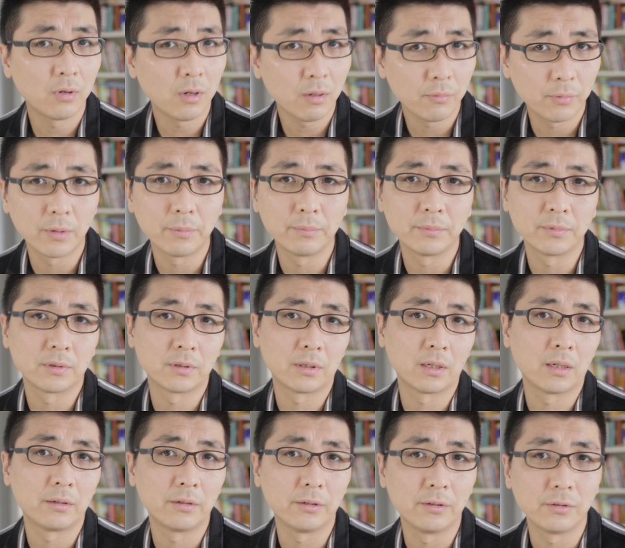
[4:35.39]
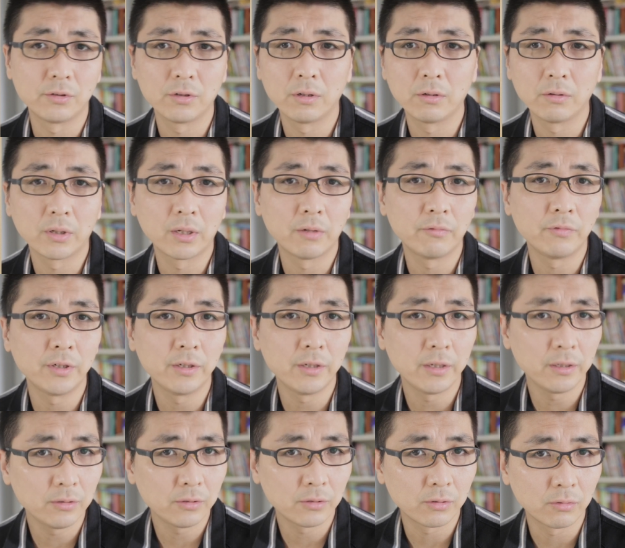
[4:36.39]
problems are internal
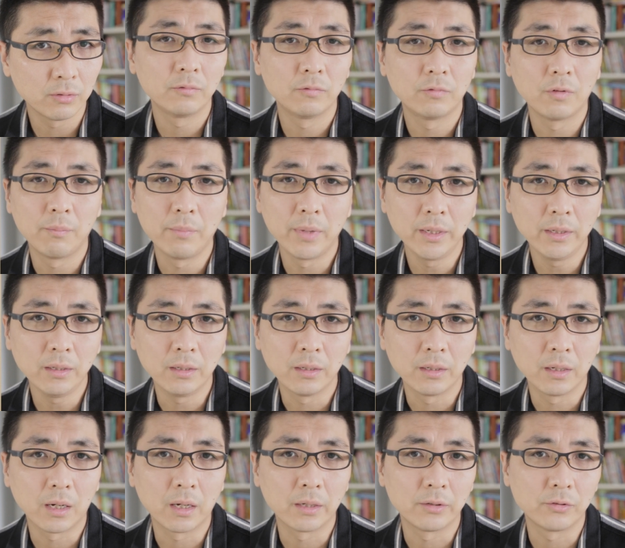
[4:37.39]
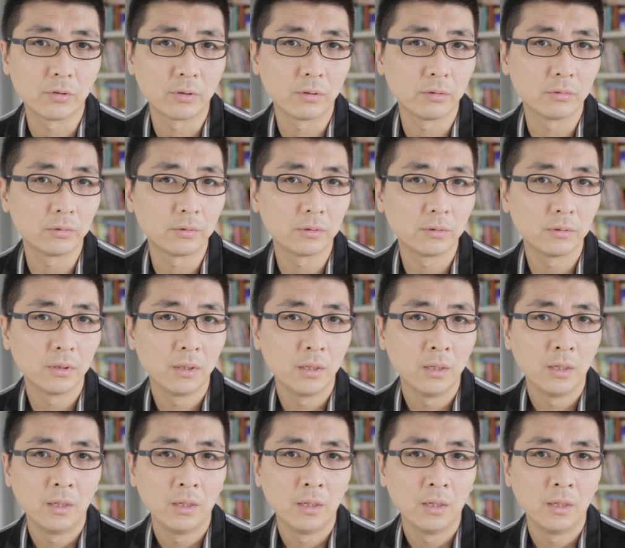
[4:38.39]
confidential. For me, I chose